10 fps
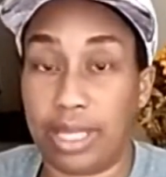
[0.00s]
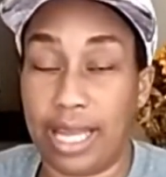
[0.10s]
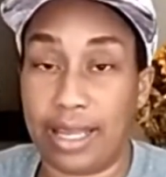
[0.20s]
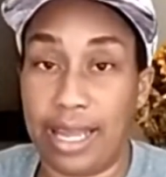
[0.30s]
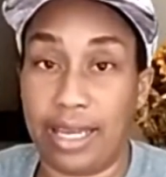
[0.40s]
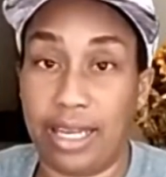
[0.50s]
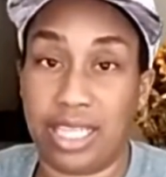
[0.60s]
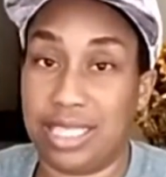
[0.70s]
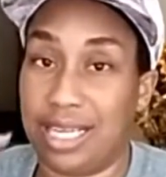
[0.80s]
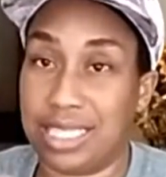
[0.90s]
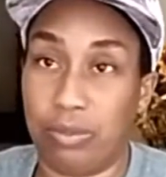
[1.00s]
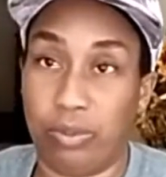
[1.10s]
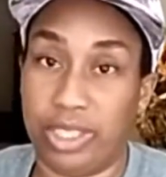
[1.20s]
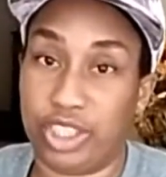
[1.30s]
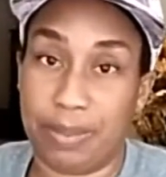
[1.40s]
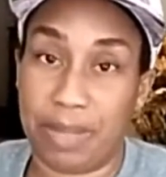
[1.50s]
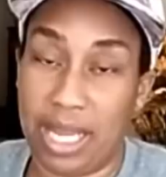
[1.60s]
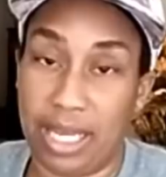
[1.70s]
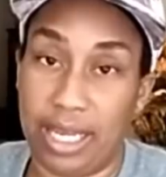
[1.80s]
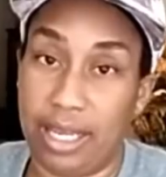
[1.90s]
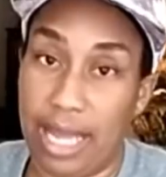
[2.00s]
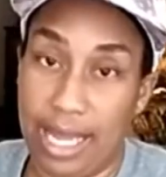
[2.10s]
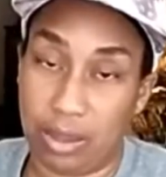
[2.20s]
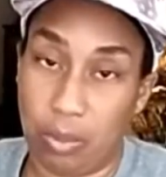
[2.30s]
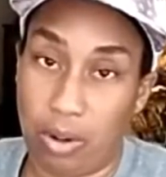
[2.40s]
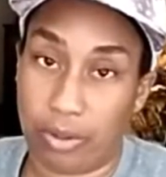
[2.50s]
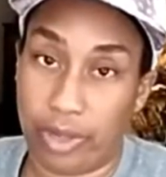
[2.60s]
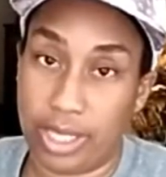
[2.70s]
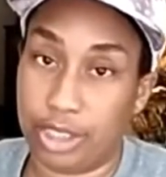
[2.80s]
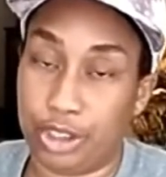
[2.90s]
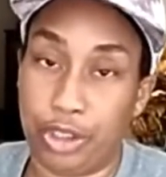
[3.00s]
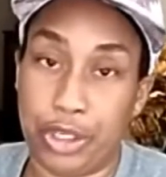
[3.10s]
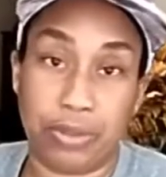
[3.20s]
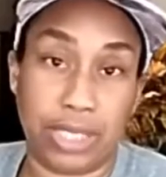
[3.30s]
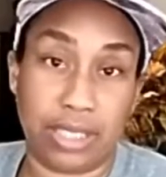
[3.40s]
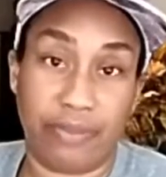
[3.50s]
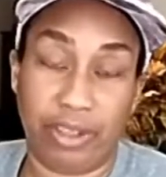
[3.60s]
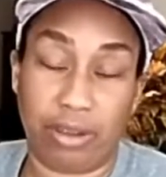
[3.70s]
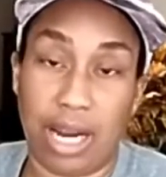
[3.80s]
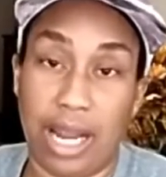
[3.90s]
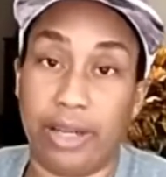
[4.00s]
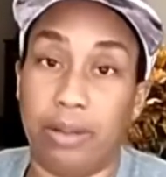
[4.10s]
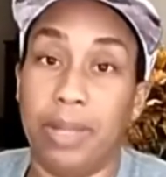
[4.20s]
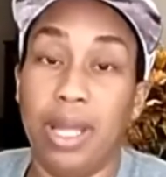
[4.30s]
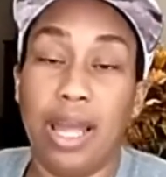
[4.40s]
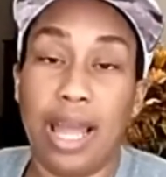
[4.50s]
look at candy because they got some really cheap candy at the Walgreens that you can use as a filler item